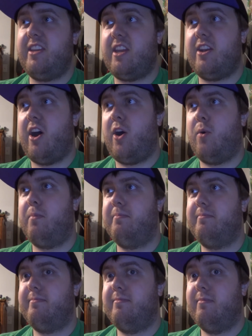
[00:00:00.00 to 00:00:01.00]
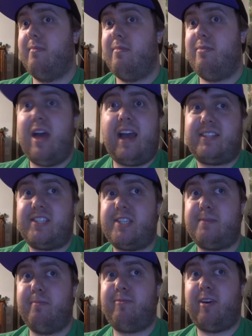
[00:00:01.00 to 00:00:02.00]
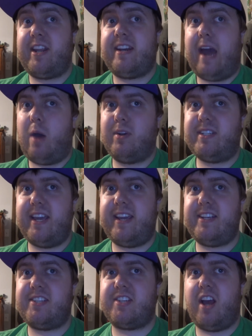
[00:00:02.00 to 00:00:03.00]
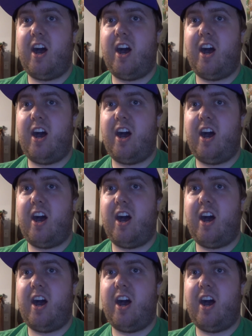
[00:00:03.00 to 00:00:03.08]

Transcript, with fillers: you know, that's funny nowadays.